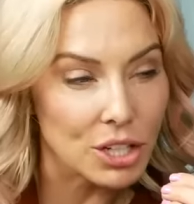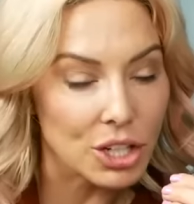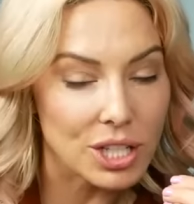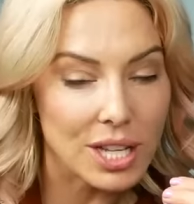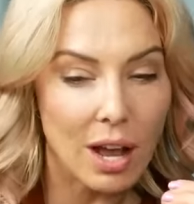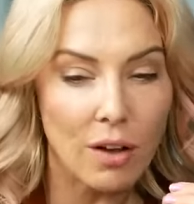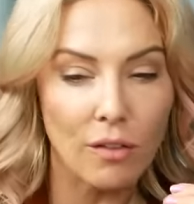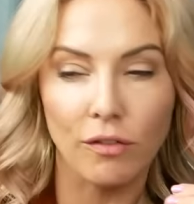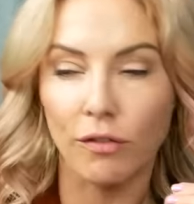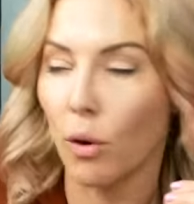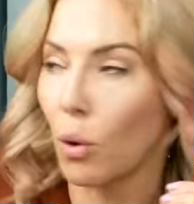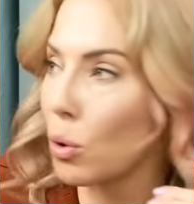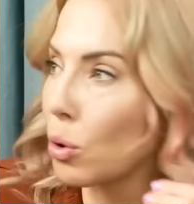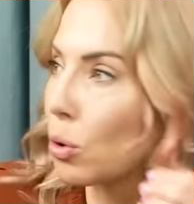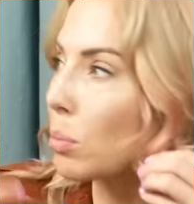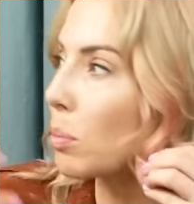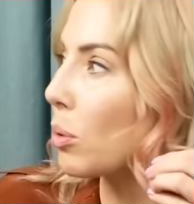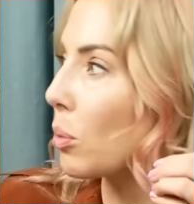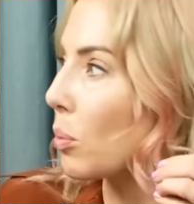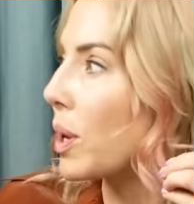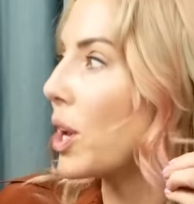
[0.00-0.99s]
Just how
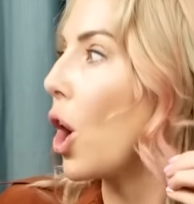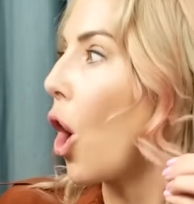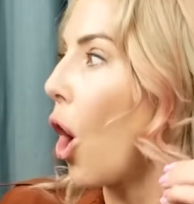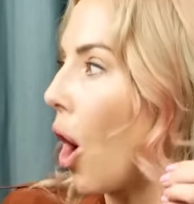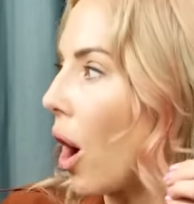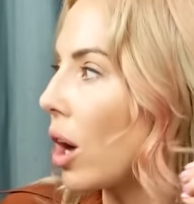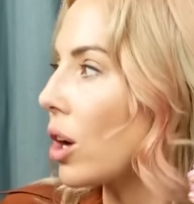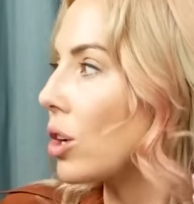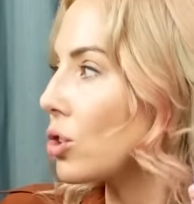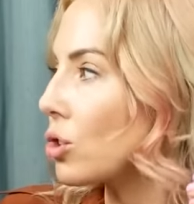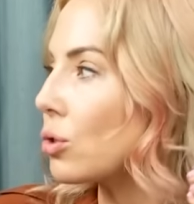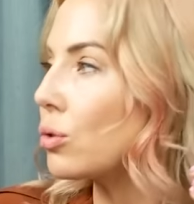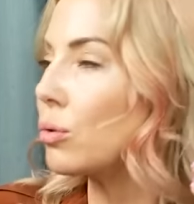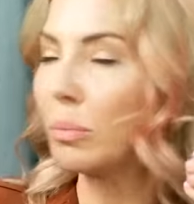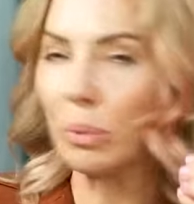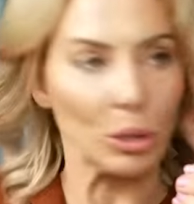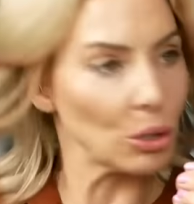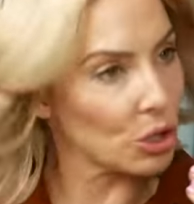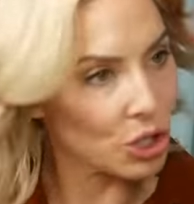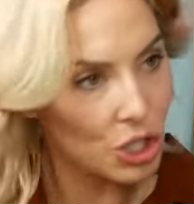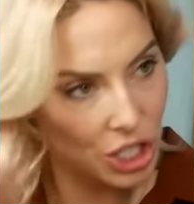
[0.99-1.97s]
vulnerable we are to
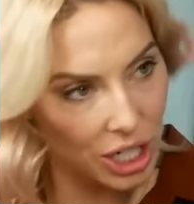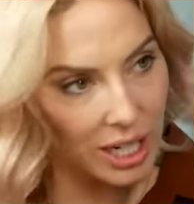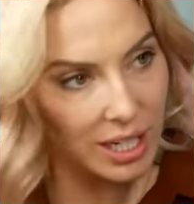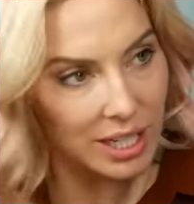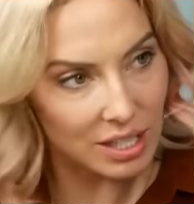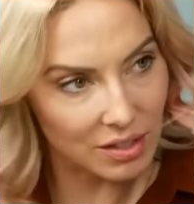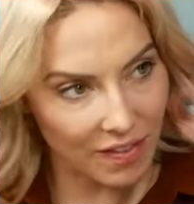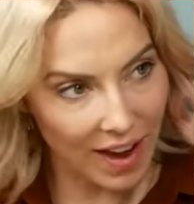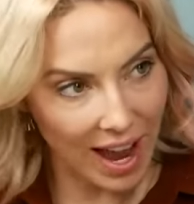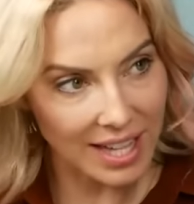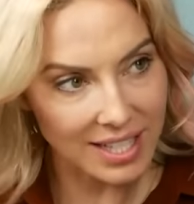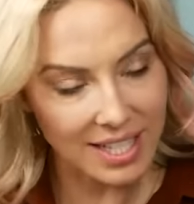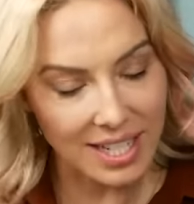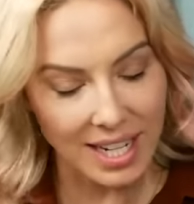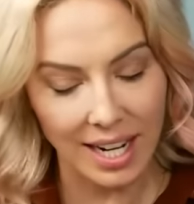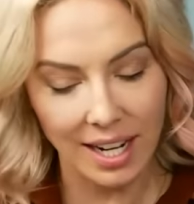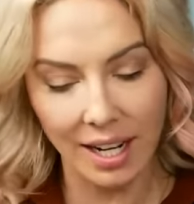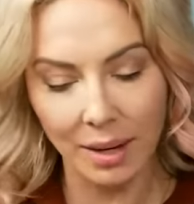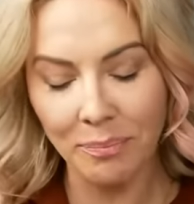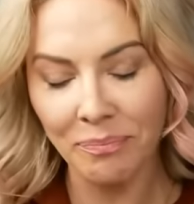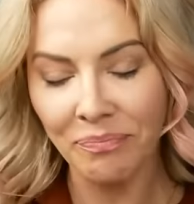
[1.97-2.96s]
bullshit is
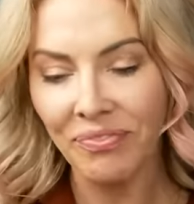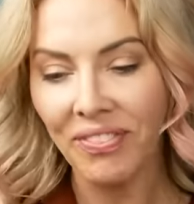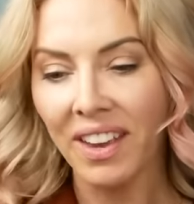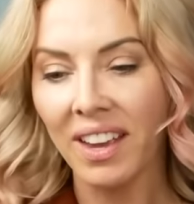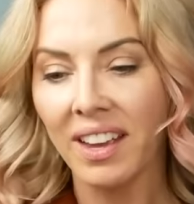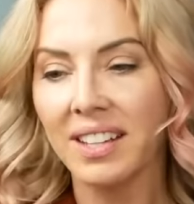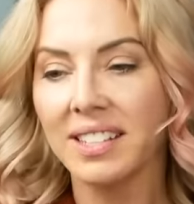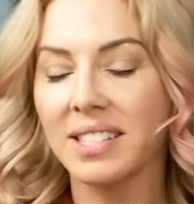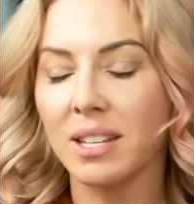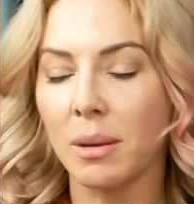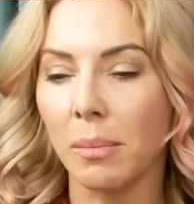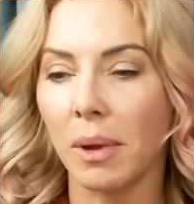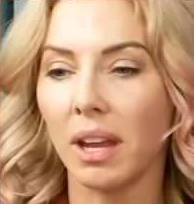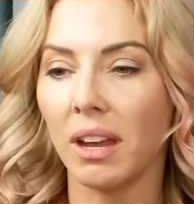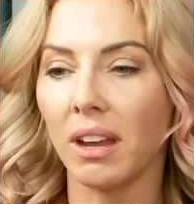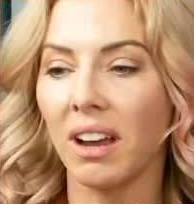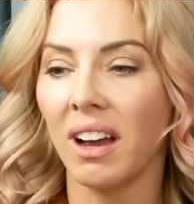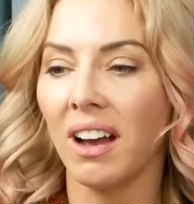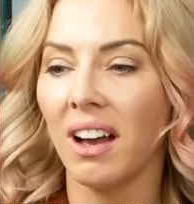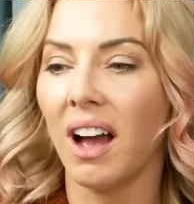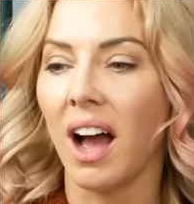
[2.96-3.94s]
fascinating to me.